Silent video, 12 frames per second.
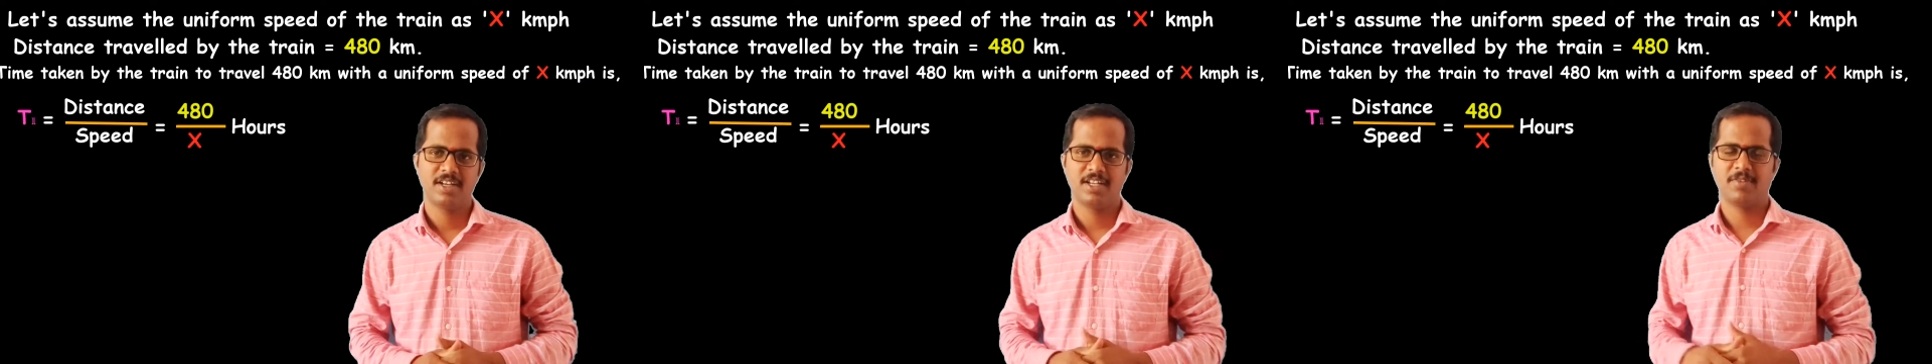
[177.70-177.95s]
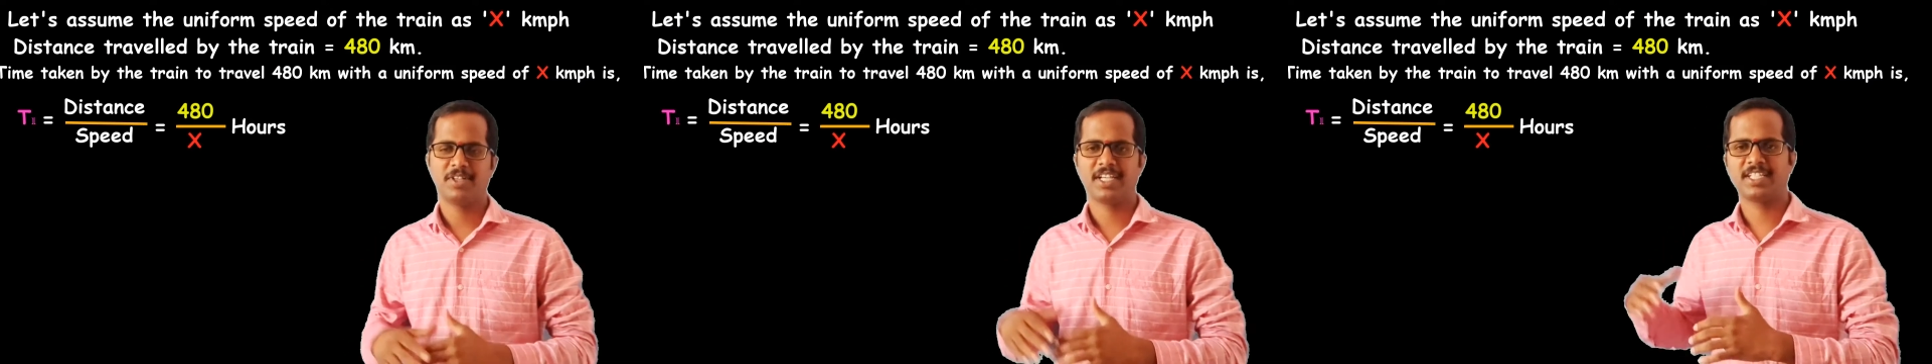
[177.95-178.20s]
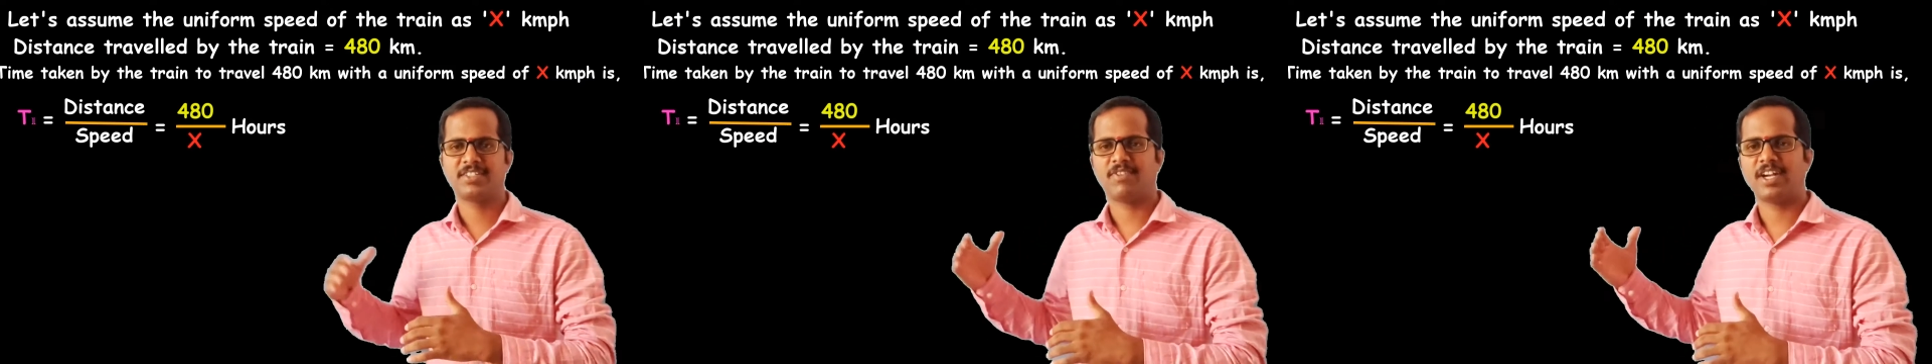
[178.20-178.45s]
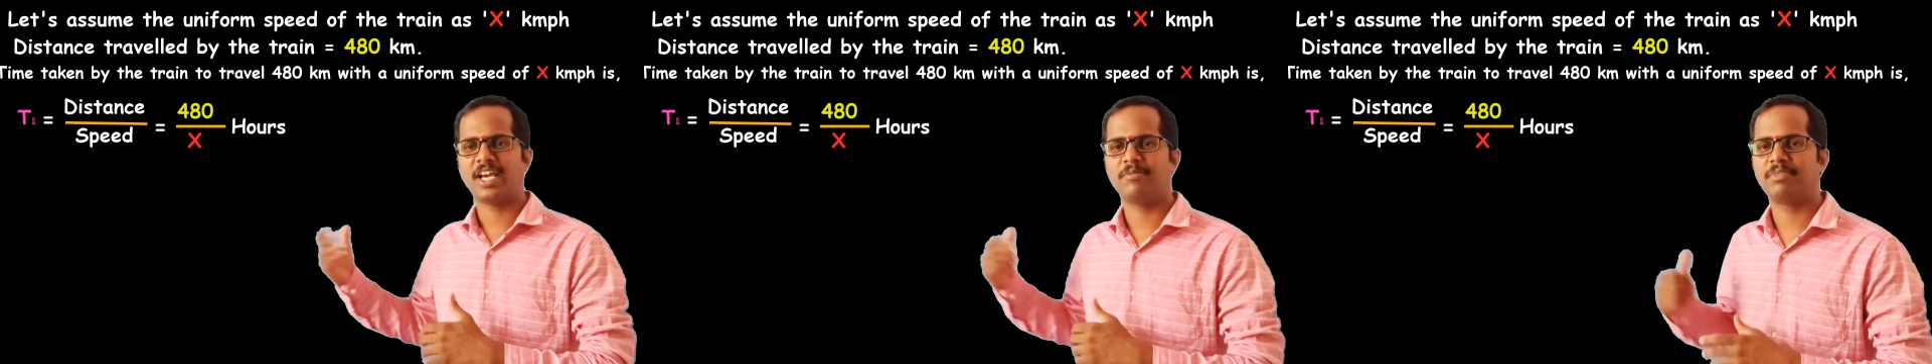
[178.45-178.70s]
Now next,
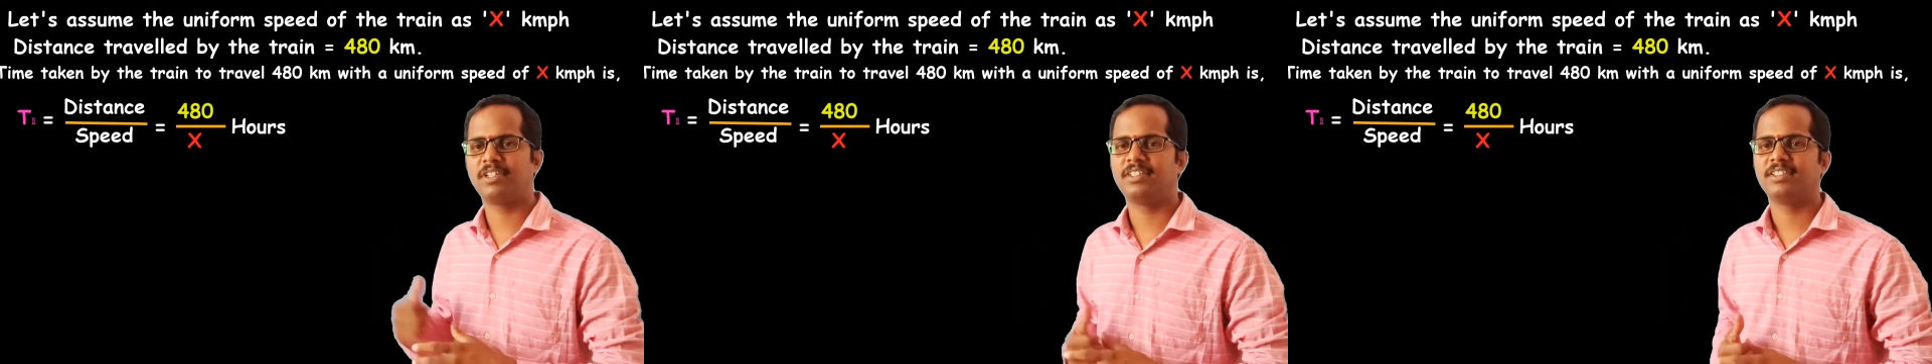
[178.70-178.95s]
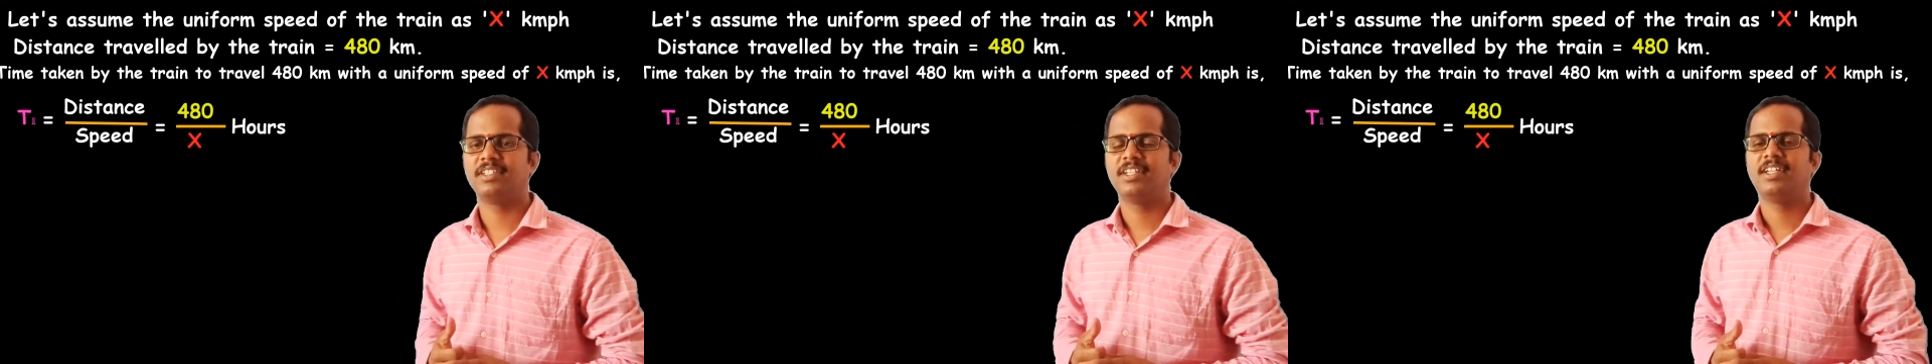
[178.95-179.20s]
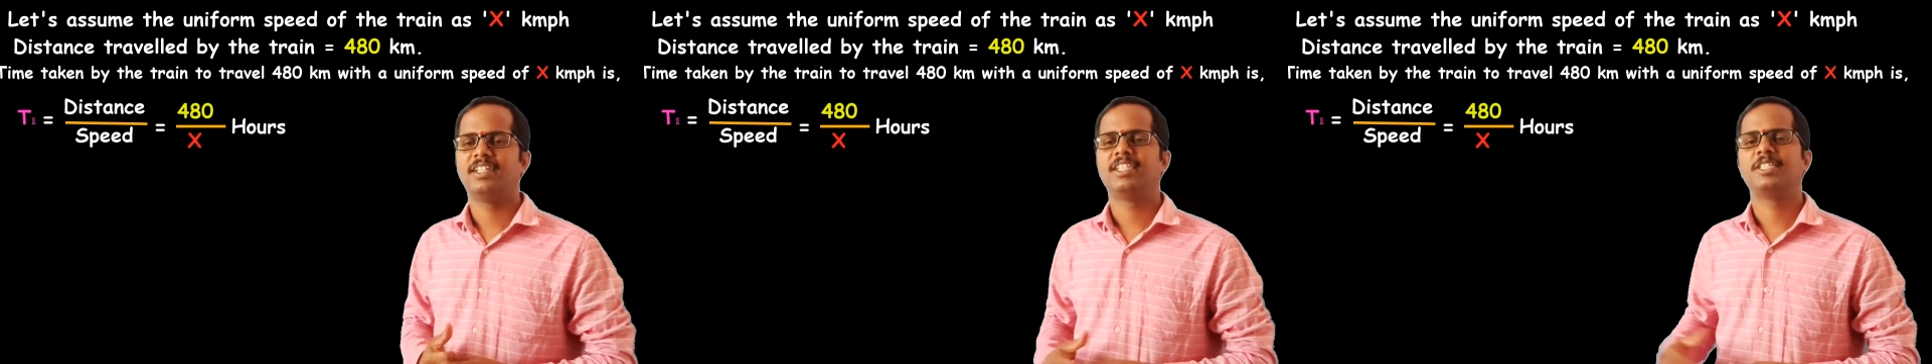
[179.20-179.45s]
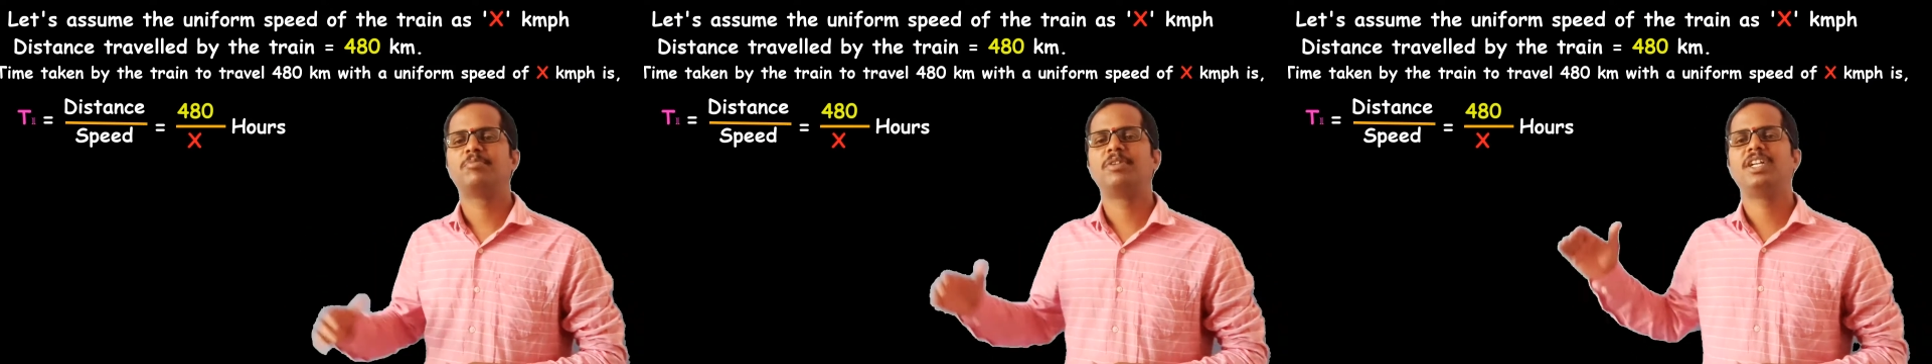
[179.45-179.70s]
what happened?
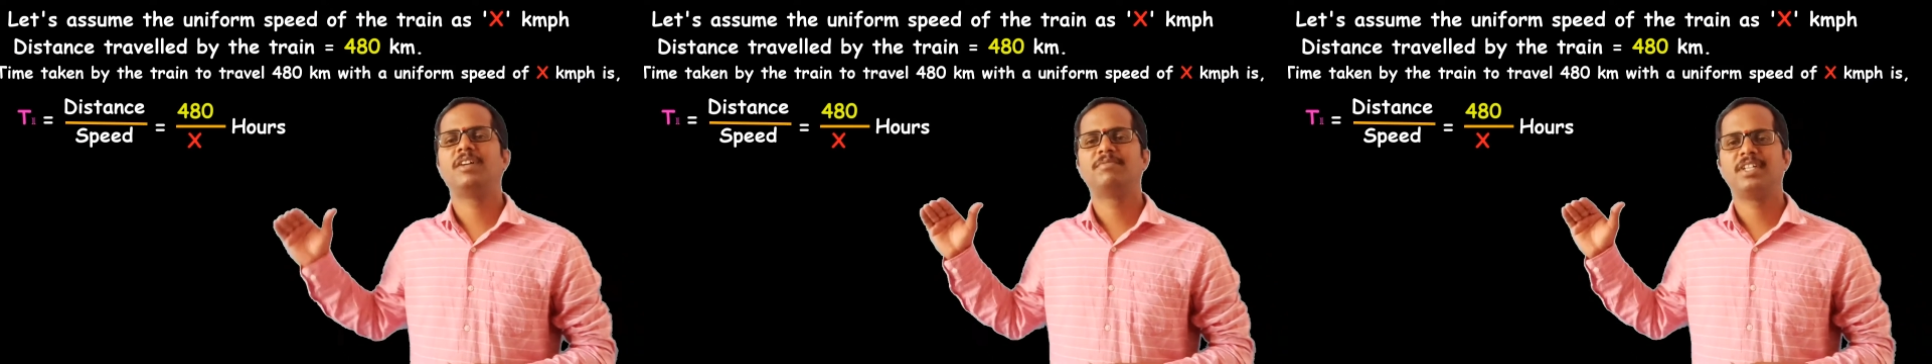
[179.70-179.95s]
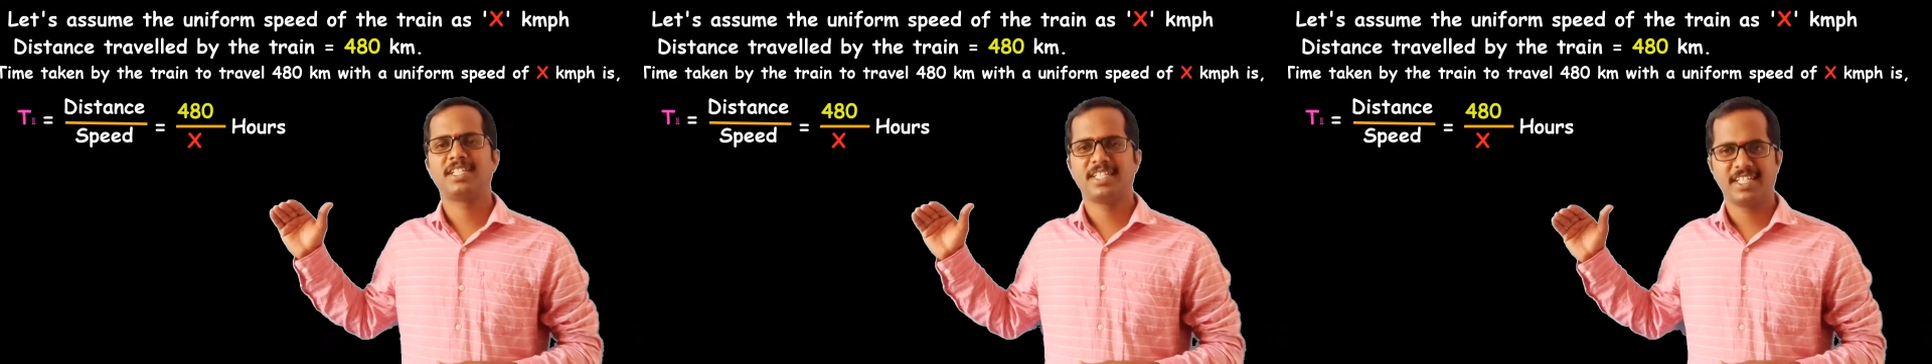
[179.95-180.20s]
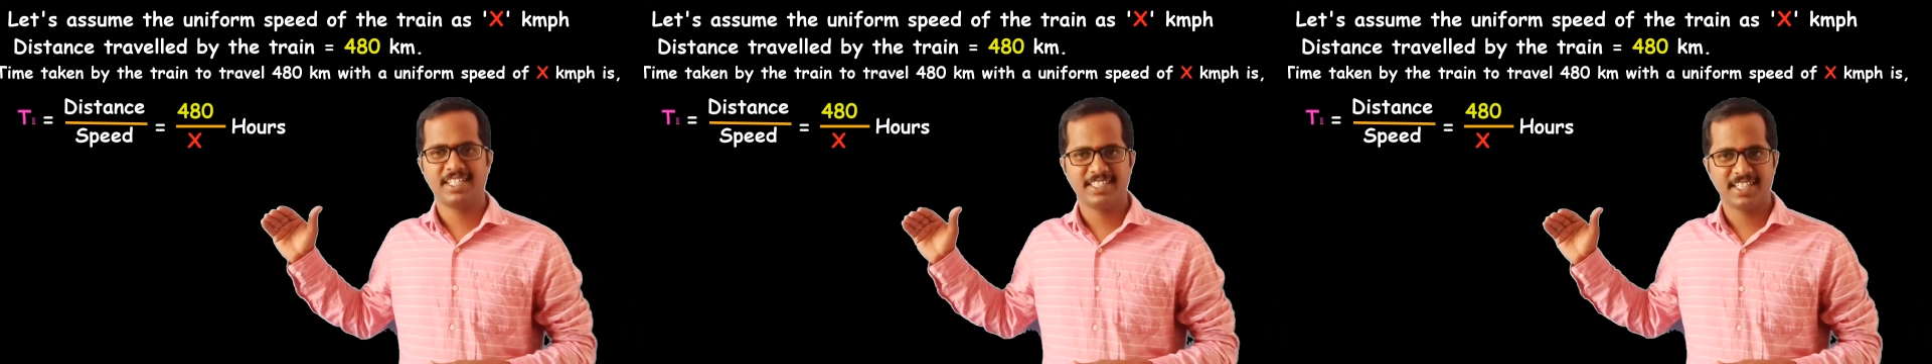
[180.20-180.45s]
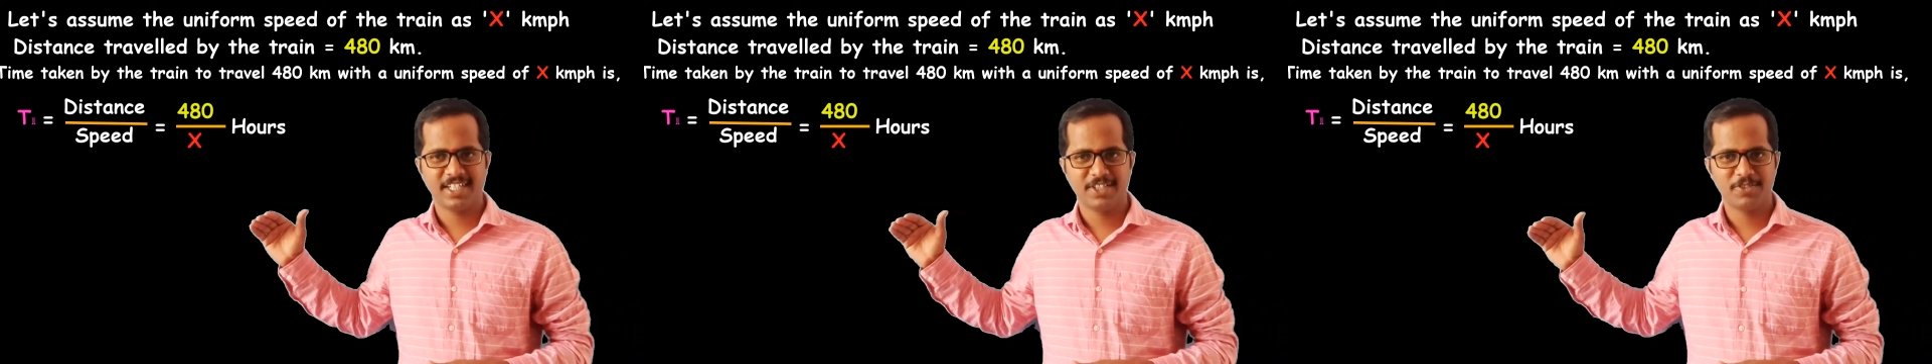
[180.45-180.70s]
The speed of the train is
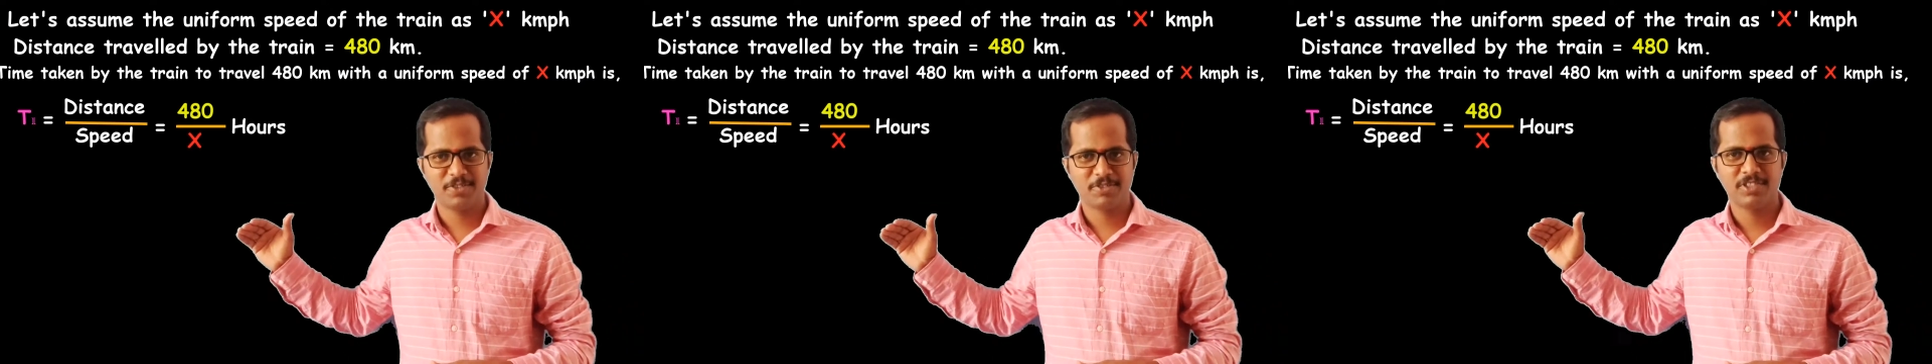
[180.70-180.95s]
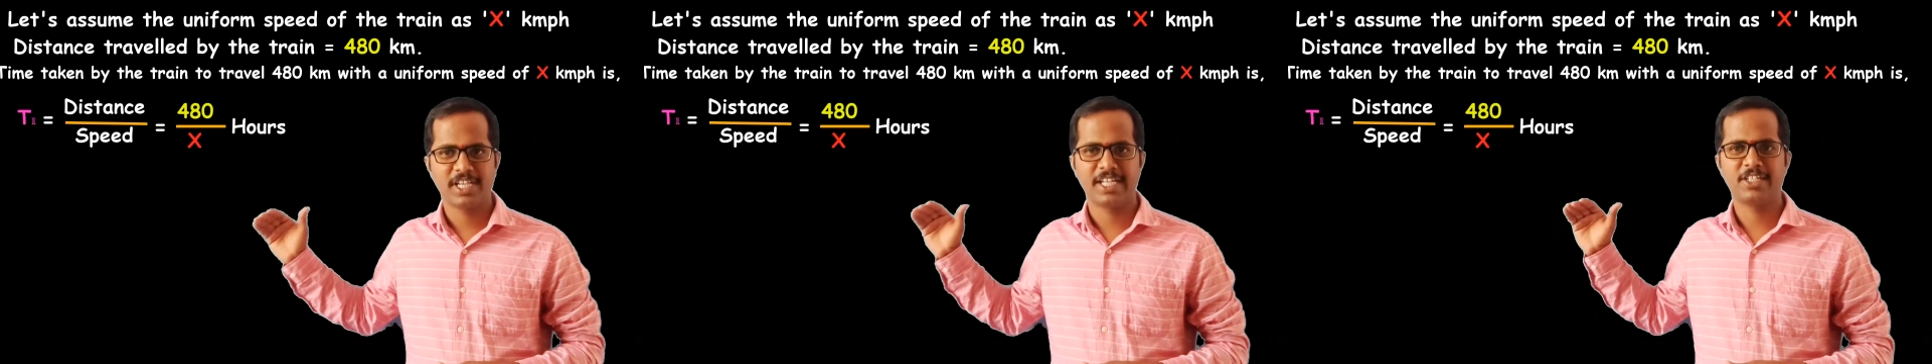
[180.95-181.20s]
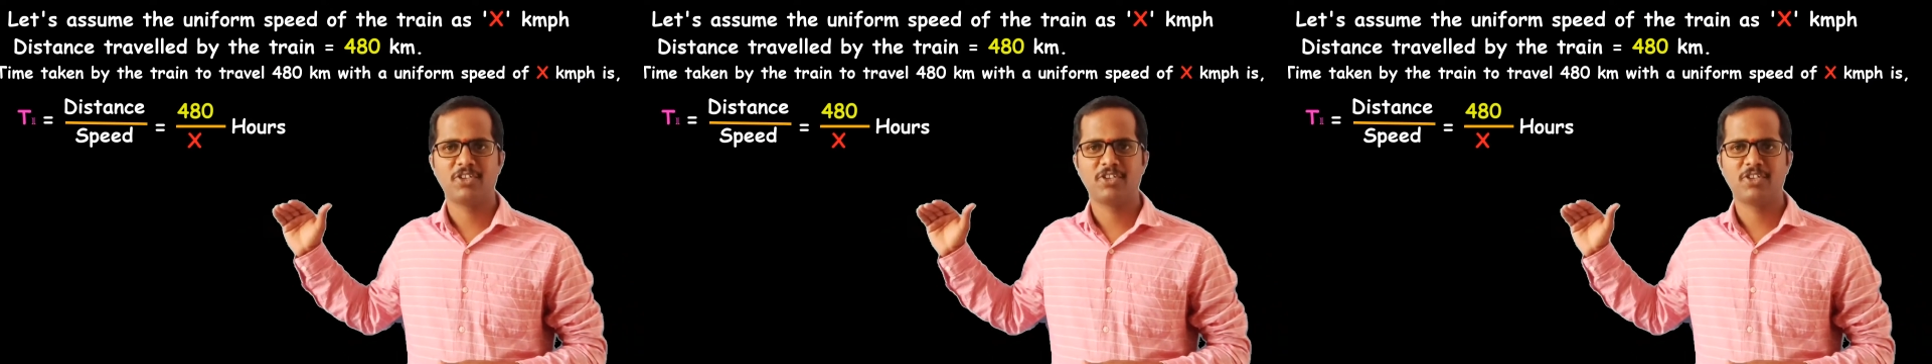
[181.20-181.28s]
reduced to 8